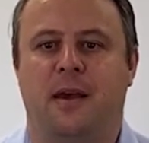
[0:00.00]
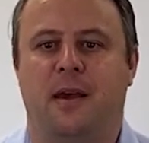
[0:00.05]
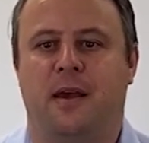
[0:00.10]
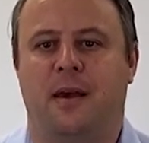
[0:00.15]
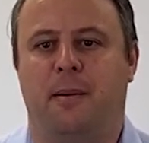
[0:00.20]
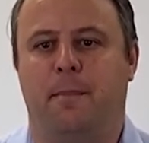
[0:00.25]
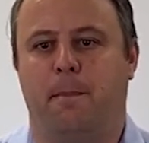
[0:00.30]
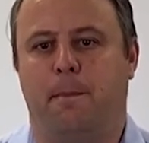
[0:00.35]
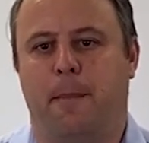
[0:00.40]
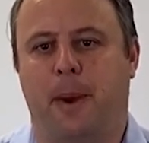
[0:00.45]

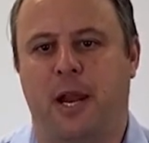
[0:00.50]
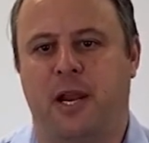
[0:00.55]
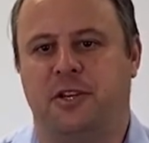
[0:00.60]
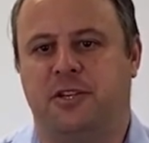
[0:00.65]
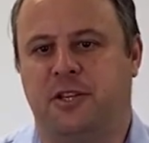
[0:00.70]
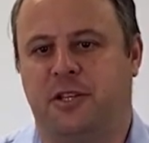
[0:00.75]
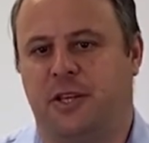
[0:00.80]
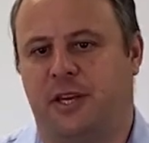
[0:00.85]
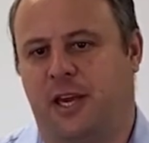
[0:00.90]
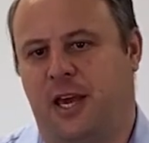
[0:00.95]

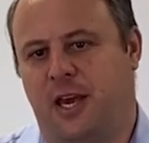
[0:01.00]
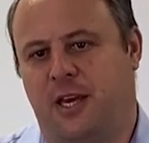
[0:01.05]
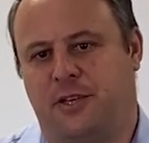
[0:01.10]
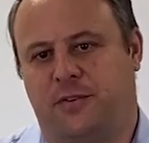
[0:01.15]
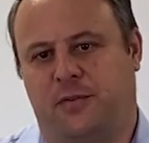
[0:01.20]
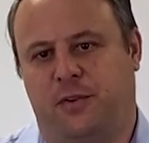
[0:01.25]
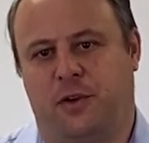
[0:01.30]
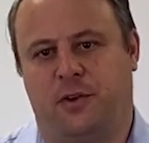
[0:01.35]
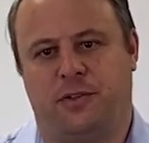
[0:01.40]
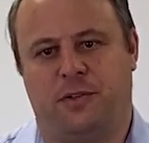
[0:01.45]
Managing the cash
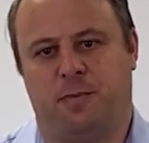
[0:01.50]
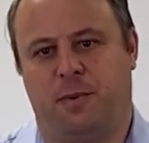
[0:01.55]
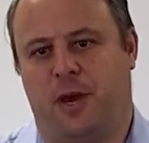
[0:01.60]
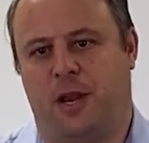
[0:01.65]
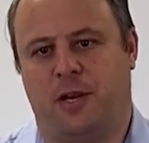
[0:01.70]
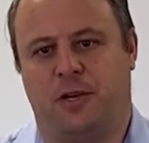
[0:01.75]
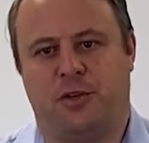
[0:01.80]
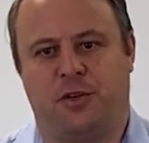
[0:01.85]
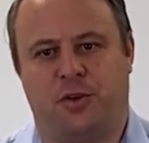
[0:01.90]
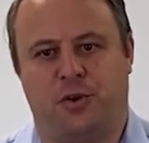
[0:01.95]
flow is about
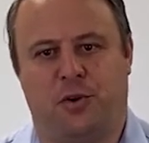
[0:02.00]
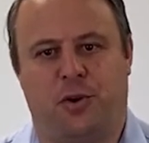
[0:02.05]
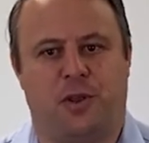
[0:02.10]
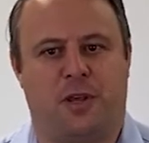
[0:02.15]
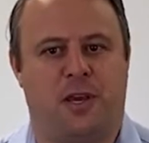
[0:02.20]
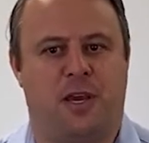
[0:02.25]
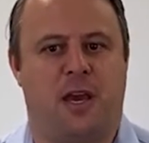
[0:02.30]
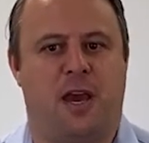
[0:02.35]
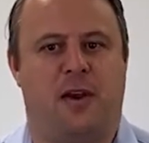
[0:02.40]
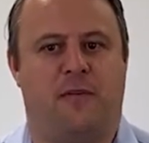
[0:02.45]
ensuring
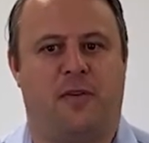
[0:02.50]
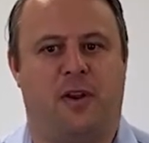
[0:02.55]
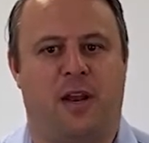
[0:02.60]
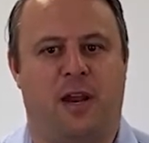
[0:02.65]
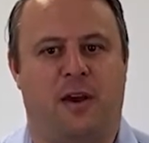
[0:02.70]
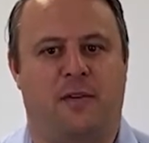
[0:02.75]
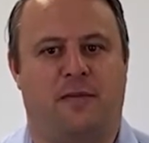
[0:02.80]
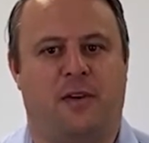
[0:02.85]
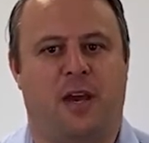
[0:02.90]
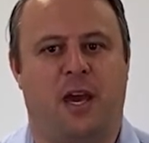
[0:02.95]
that you have
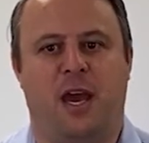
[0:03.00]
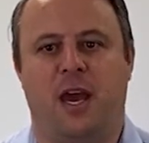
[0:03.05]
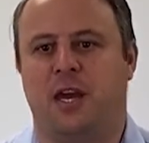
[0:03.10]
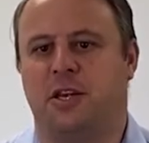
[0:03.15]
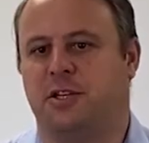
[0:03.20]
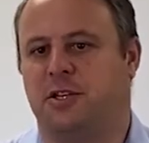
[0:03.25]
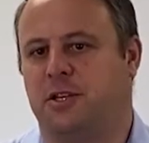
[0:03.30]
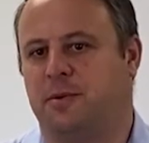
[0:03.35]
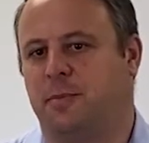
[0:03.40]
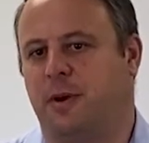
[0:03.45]
enough
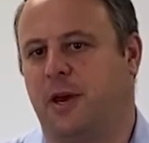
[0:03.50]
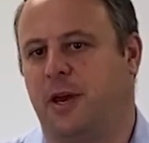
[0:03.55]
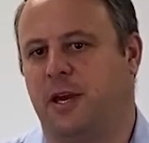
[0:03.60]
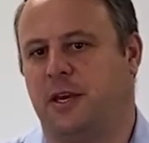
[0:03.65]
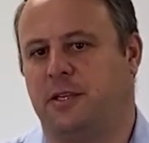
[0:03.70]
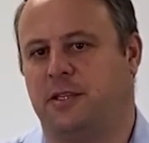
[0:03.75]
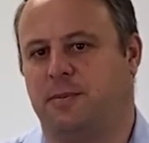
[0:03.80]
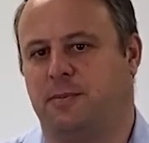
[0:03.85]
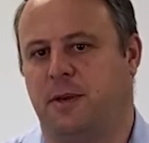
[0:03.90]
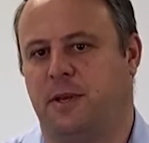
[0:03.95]
cash to pay
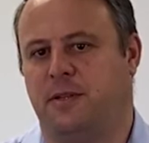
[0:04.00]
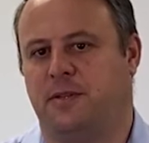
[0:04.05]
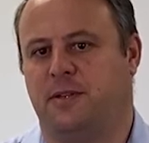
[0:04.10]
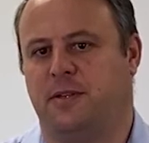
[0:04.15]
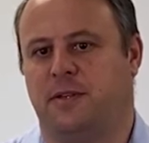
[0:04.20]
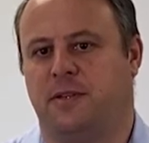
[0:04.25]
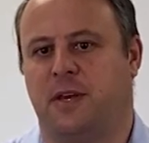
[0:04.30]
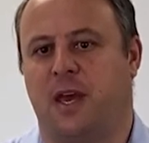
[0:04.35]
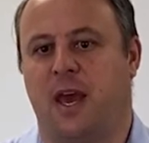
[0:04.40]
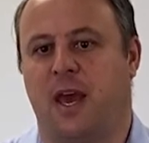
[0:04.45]

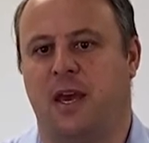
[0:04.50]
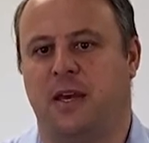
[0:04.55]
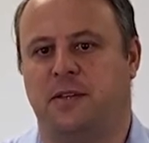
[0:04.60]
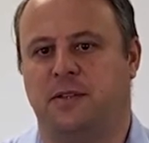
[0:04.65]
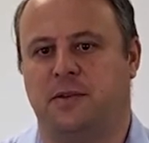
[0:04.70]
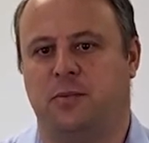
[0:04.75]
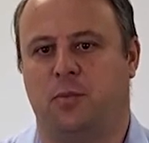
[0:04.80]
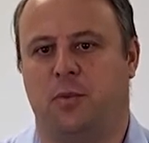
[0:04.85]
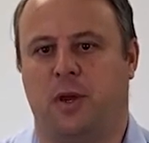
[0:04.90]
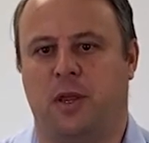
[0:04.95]
expenses
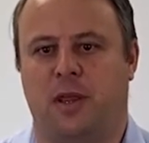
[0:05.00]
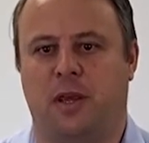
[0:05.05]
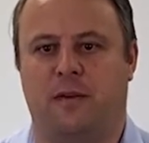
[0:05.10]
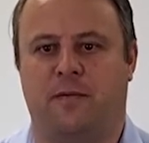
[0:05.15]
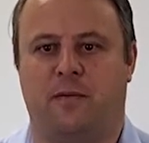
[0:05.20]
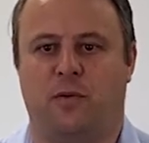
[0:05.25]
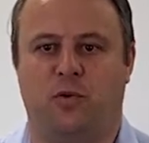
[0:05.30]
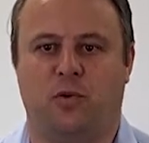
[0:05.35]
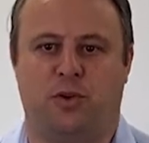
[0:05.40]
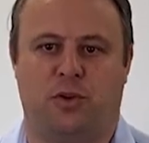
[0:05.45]
as and when they
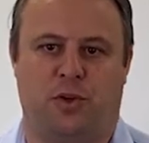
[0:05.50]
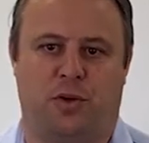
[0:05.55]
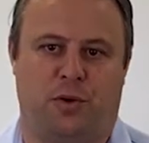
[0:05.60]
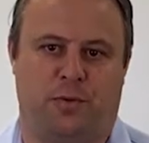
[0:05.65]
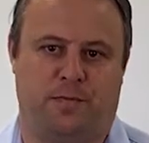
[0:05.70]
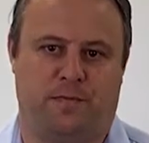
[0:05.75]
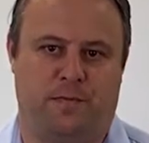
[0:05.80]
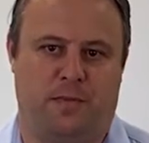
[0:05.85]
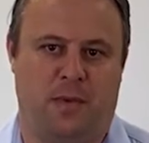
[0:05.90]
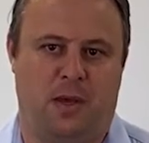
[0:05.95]
fall due.
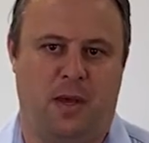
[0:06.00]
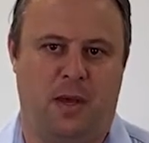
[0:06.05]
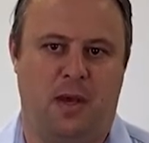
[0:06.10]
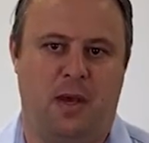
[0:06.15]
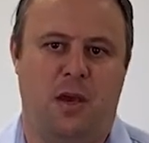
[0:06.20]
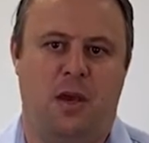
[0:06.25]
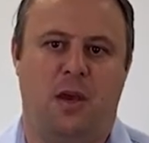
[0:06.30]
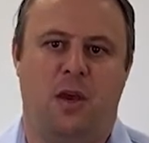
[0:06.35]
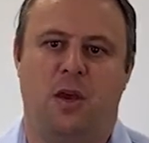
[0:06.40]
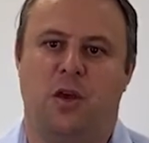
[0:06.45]

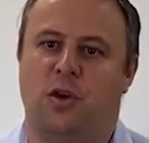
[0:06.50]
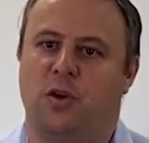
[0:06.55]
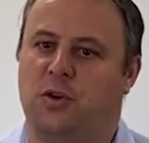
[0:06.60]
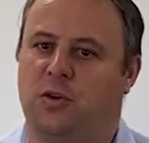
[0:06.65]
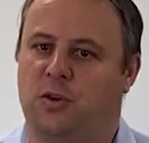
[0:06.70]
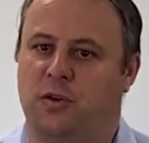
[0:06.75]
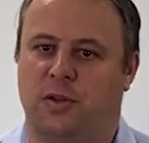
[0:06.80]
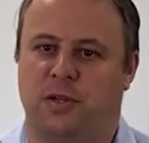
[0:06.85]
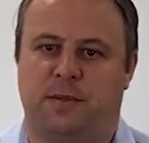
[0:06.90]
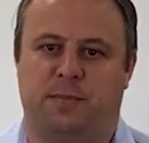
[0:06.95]
You
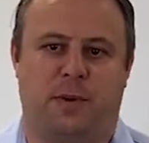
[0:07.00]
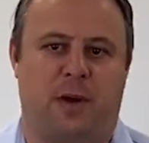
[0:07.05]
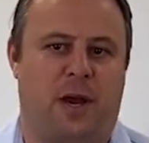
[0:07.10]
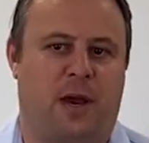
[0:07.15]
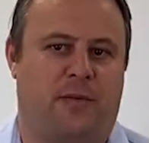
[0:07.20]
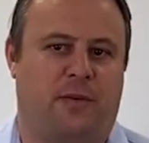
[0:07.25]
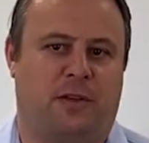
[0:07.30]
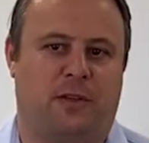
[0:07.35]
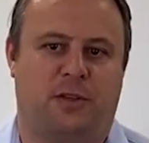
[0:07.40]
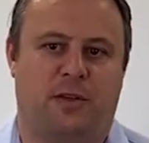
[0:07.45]
do this by
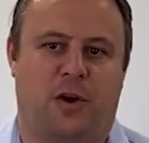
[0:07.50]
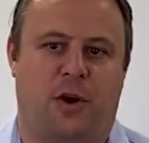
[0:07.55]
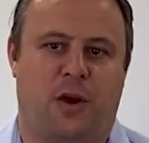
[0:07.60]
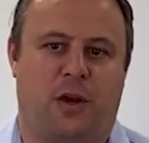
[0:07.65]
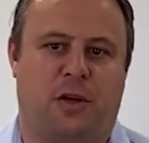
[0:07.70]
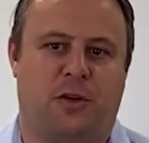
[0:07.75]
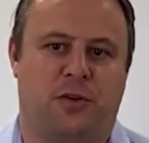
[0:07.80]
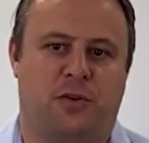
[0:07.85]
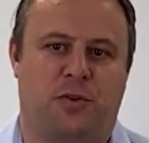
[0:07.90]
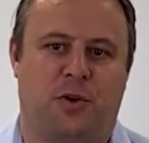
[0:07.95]
having
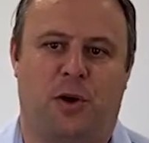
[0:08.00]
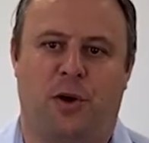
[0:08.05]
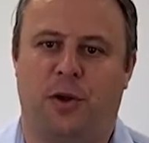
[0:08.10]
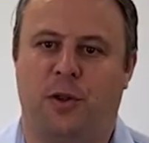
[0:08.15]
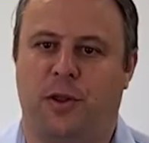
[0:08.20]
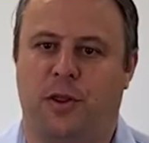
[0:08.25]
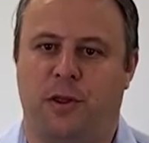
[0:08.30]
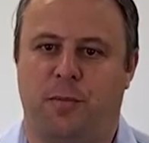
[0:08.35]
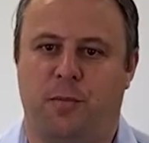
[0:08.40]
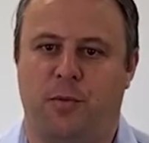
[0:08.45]
tight control
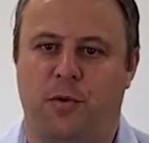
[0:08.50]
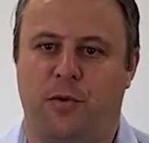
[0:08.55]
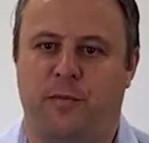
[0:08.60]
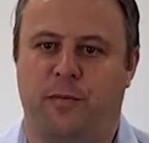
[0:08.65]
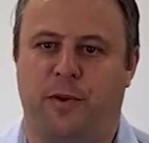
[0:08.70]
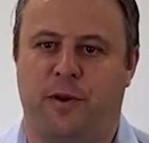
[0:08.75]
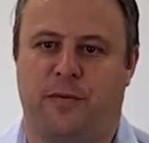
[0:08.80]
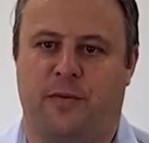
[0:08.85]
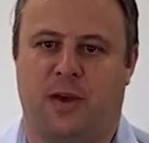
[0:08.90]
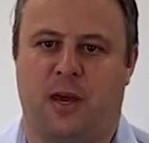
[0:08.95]
on the
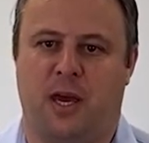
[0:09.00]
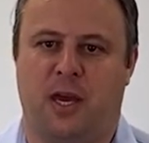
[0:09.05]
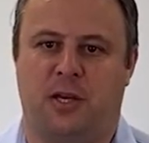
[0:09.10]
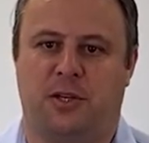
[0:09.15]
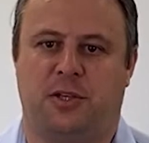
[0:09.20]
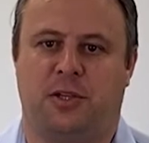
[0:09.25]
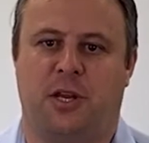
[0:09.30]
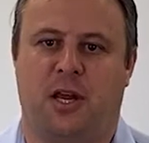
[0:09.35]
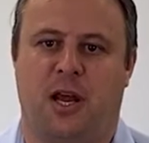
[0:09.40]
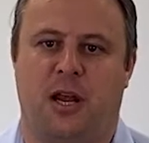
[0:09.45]
movement of
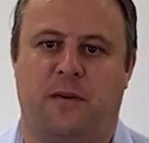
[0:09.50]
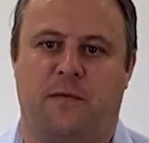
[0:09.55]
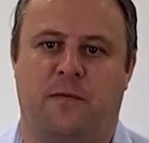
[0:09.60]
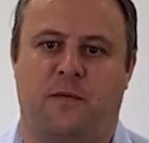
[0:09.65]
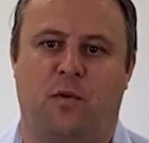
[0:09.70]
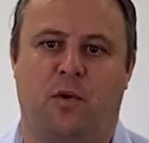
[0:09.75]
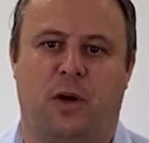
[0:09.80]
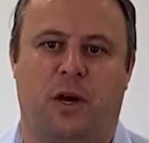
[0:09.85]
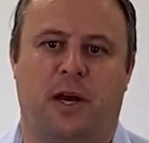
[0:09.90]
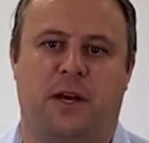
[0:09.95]
cash and
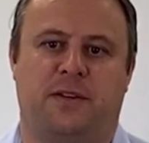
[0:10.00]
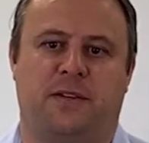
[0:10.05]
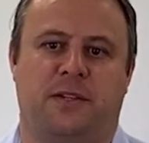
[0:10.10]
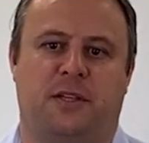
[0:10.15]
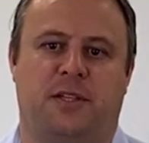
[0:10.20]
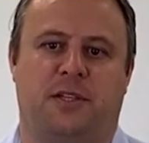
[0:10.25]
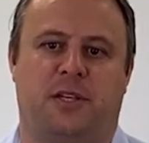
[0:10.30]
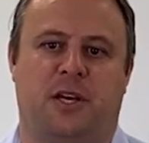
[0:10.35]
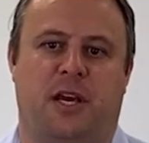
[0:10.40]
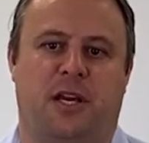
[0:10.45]

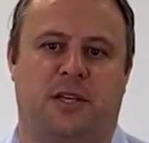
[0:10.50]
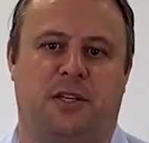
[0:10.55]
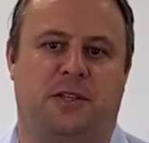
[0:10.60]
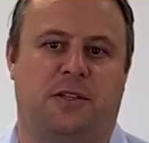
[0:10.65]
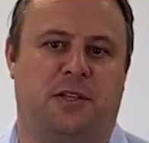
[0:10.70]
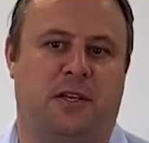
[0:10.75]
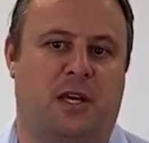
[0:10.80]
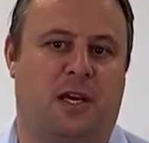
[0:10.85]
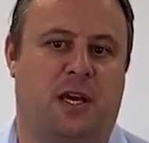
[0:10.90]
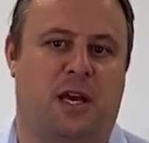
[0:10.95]
forecasting
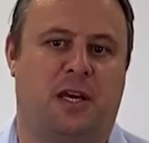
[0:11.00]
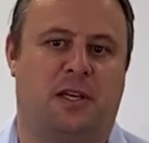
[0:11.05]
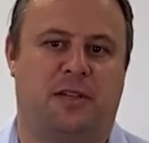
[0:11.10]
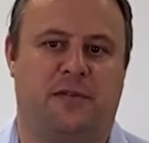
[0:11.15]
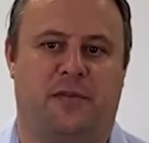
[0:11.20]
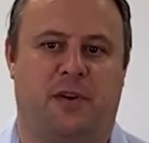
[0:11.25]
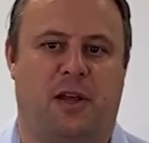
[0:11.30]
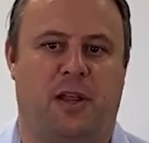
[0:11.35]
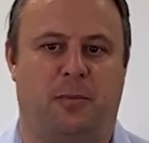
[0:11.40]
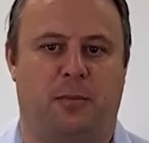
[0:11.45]
changes in cash
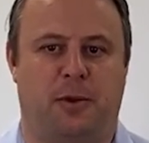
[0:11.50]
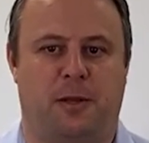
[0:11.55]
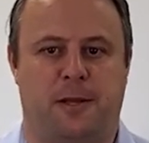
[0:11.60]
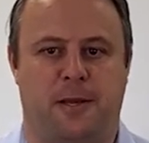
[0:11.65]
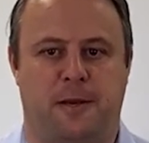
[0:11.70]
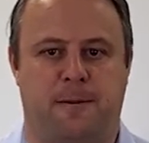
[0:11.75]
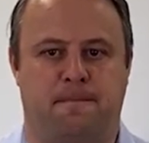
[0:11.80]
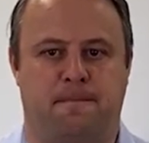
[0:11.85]
availability.